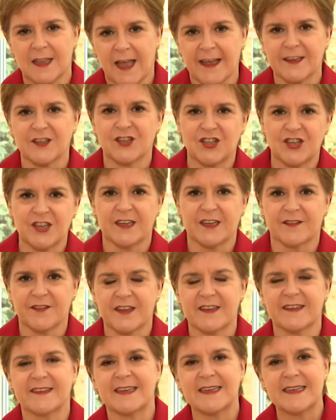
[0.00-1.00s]
last year.
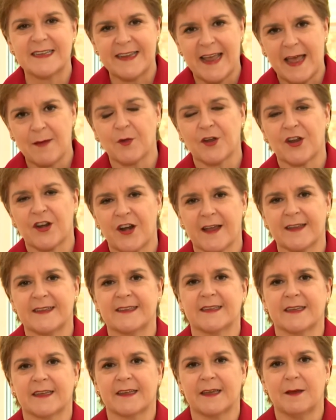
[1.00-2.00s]
There is a
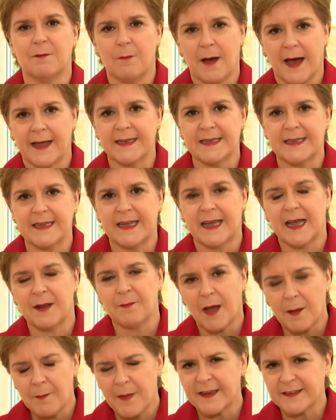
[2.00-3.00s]
democratic mandate.
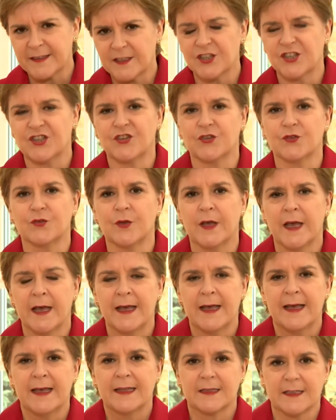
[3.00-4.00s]
And my message to
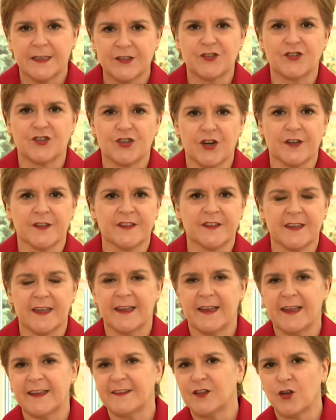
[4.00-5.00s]
Liz Truss
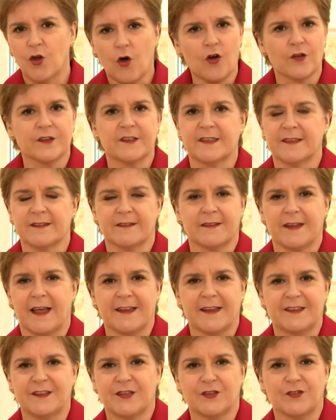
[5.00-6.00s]
is not
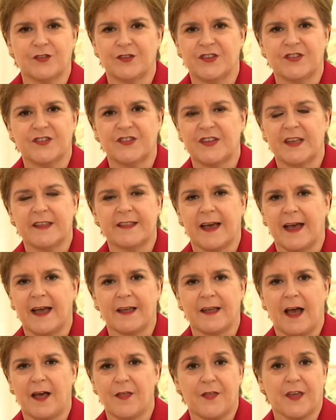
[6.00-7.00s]
to say that
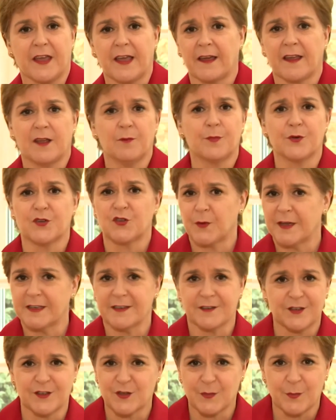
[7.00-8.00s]
I think I can persuade
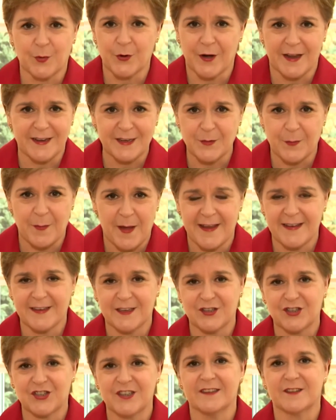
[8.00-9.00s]
her to support
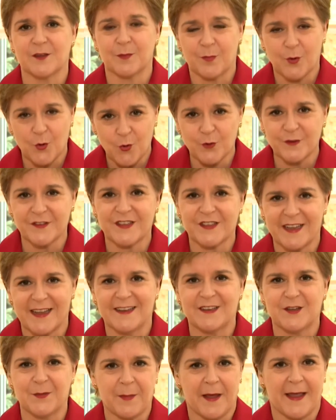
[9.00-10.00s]
independence. She is opposed to
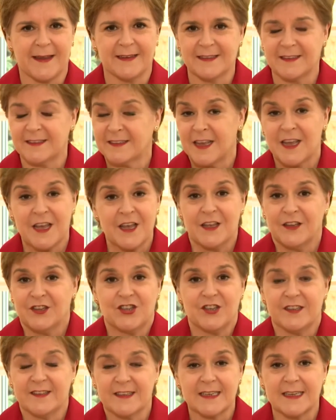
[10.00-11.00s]
independence.
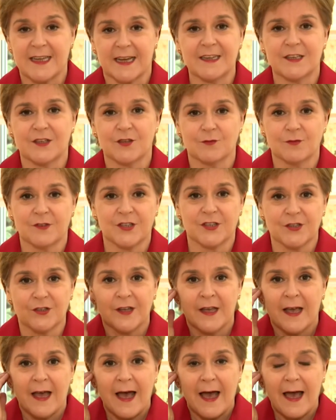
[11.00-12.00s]
She's entitled
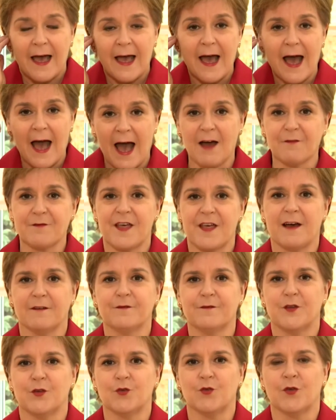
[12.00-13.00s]
to have
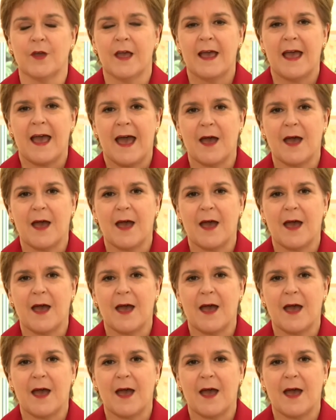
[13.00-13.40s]
that view.